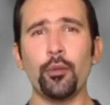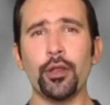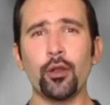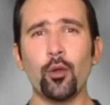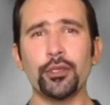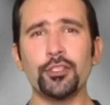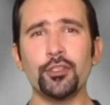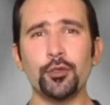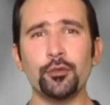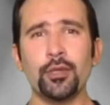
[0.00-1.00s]
we are going to
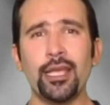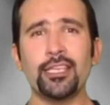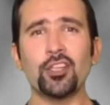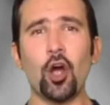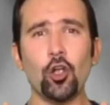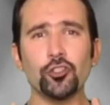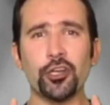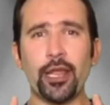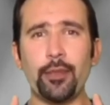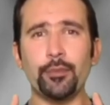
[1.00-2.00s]
do is
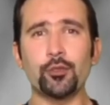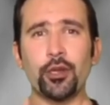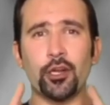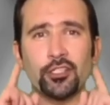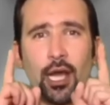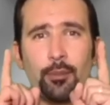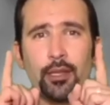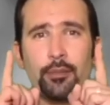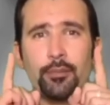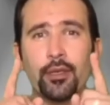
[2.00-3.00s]
alternate between our top
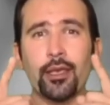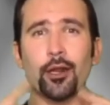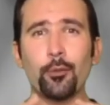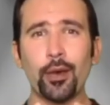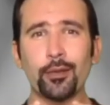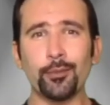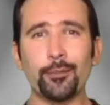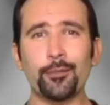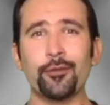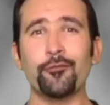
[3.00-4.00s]
lip and our bottom lip
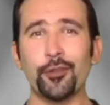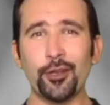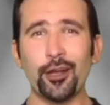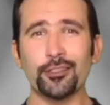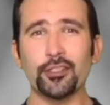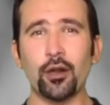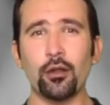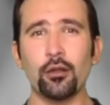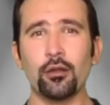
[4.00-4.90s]
for the dog snarl.